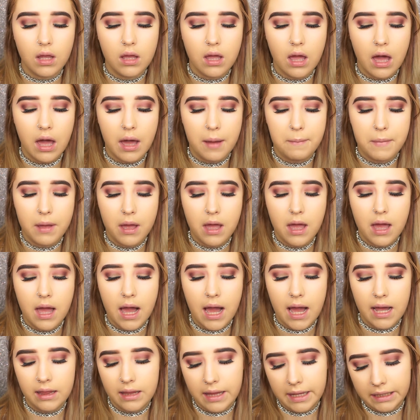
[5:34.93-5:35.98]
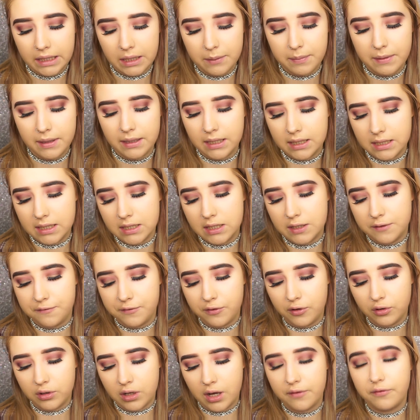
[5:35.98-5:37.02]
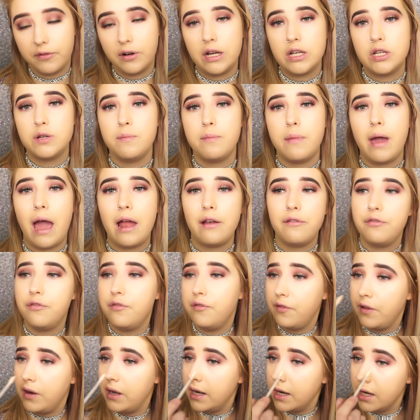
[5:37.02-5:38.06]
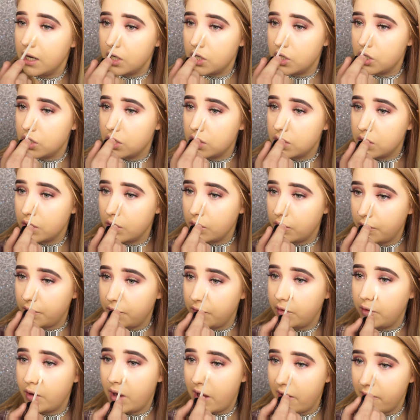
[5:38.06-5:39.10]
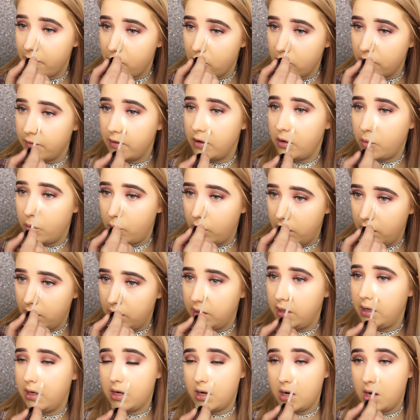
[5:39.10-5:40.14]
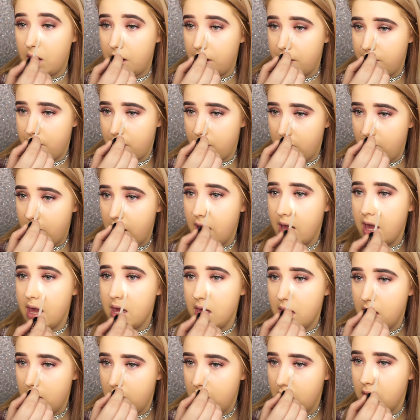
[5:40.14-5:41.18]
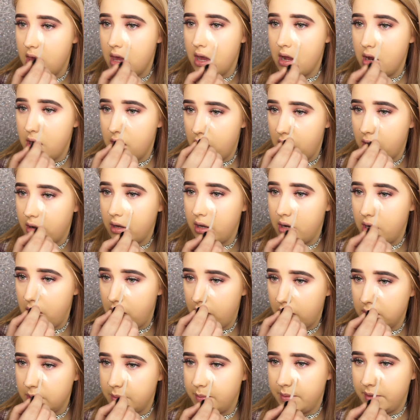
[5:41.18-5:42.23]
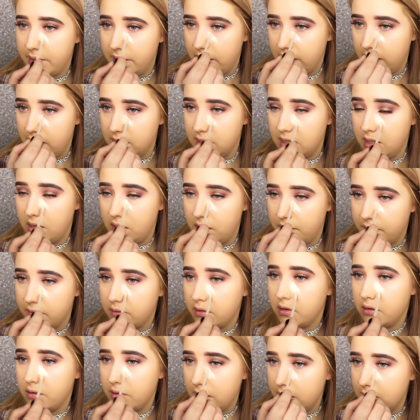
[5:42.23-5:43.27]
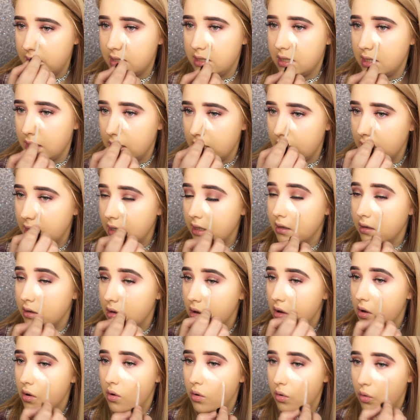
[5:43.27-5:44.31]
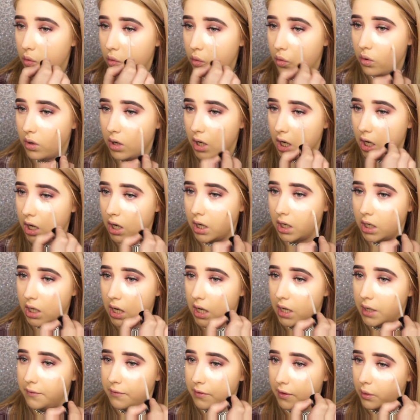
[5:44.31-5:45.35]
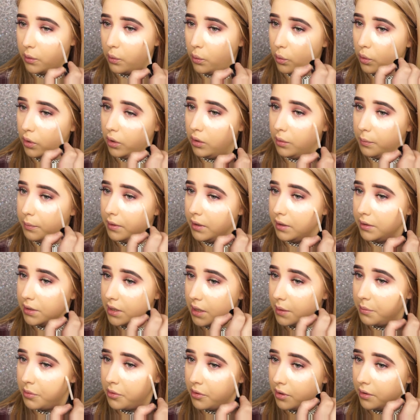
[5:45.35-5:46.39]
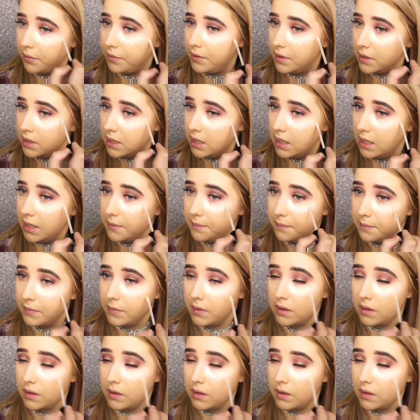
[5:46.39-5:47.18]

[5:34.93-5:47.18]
I like it because it's a full coverage matte finish, so if you have more of an oily or under eye, you're not going to experience a lot of creasing or kind of like oil buildup throughout the day.